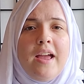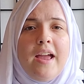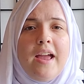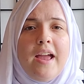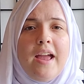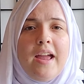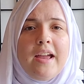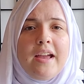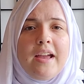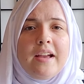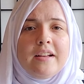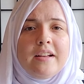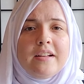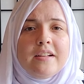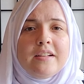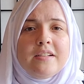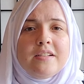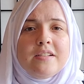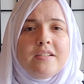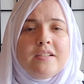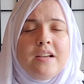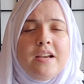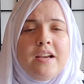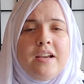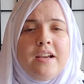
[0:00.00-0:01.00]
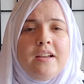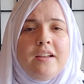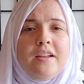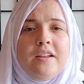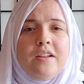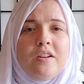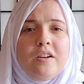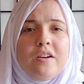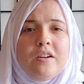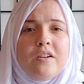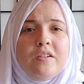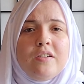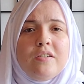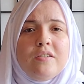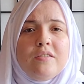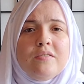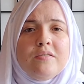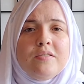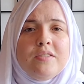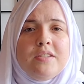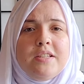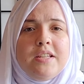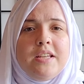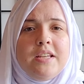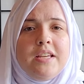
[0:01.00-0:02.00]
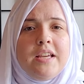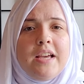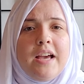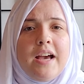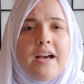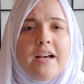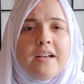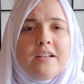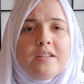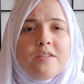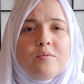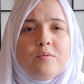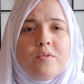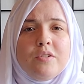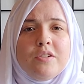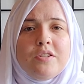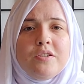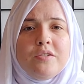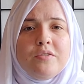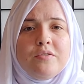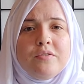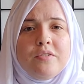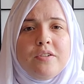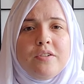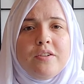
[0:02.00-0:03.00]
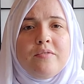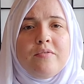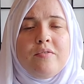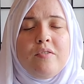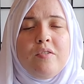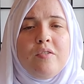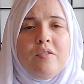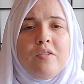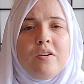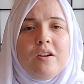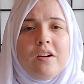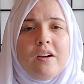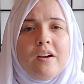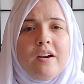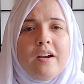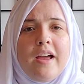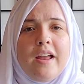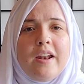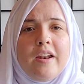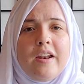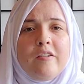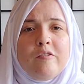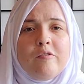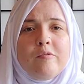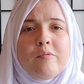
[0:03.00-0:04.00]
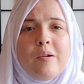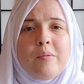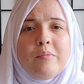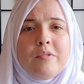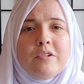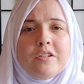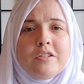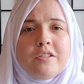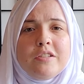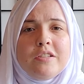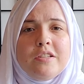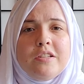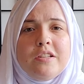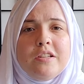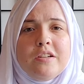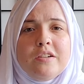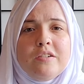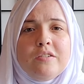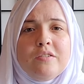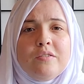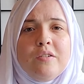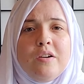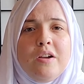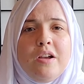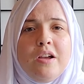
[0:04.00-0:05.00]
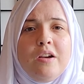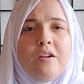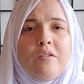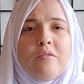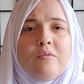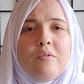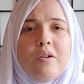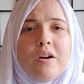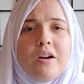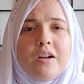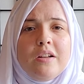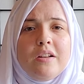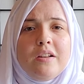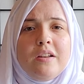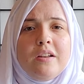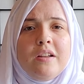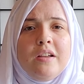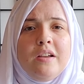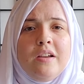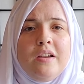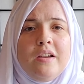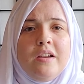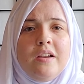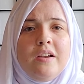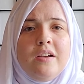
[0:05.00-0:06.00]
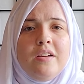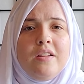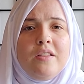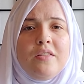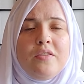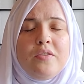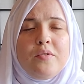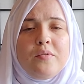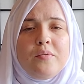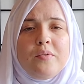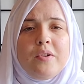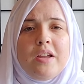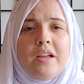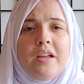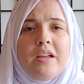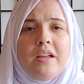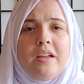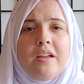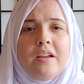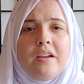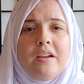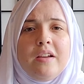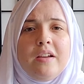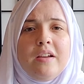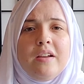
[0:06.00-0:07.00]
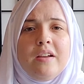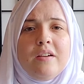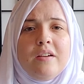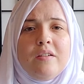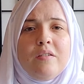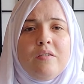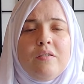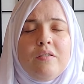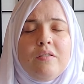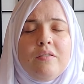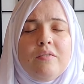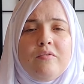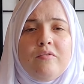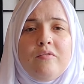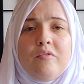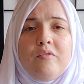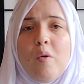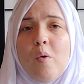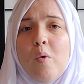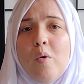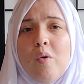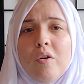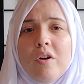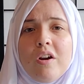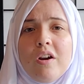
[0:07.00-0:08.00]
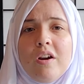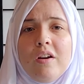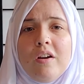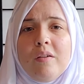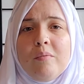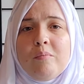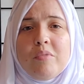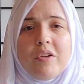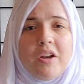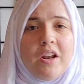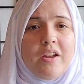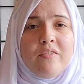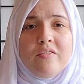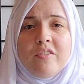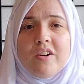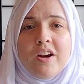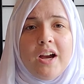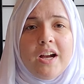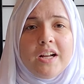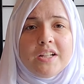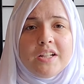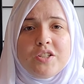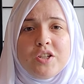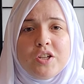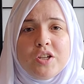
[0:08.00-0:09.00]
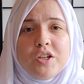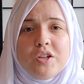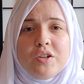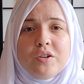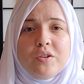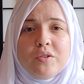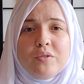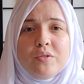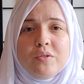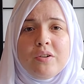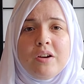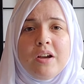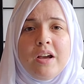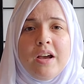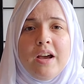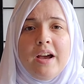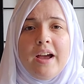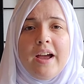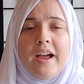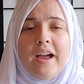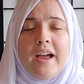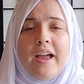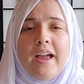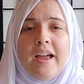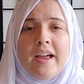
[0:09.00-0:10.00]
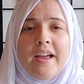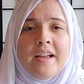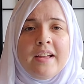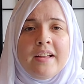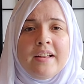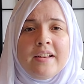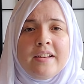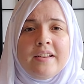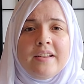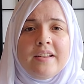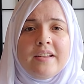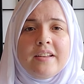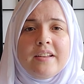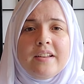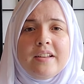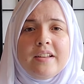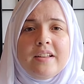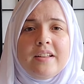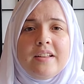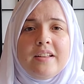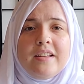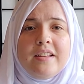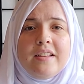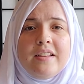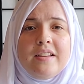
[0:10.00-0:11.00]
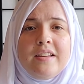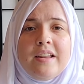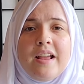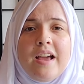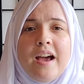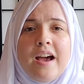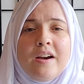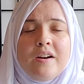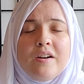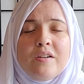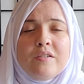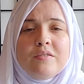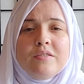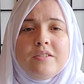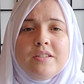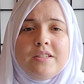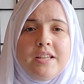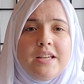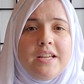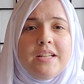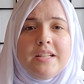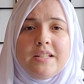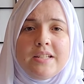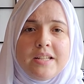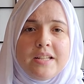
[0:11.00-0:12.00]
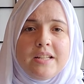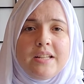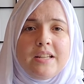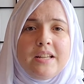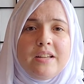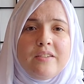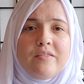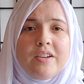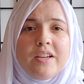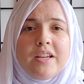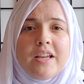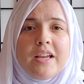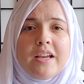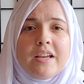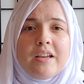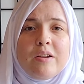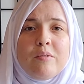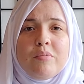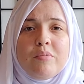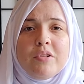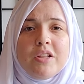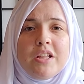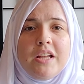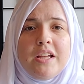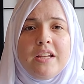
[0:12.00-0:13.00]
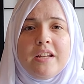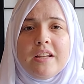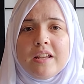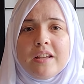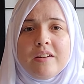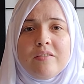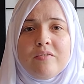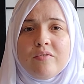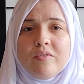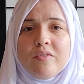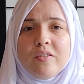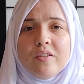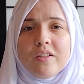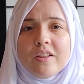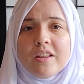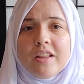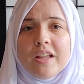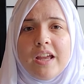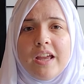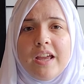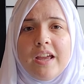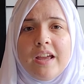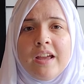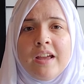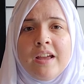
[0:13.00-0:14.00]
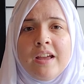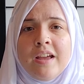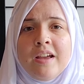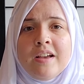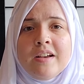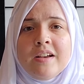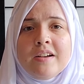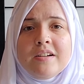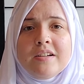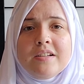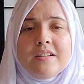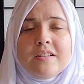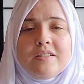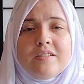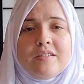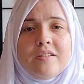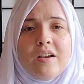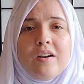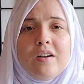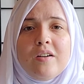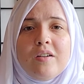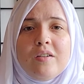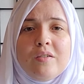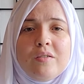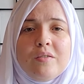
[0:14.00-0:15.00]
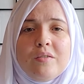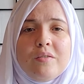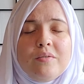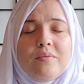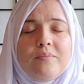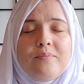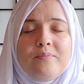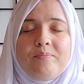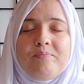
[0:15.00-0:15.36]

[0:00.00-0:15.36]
and you know, Z has one, two, three, four, and I remember to do one, three, four, but I forgot two, and now Z didn't even get completed fully. So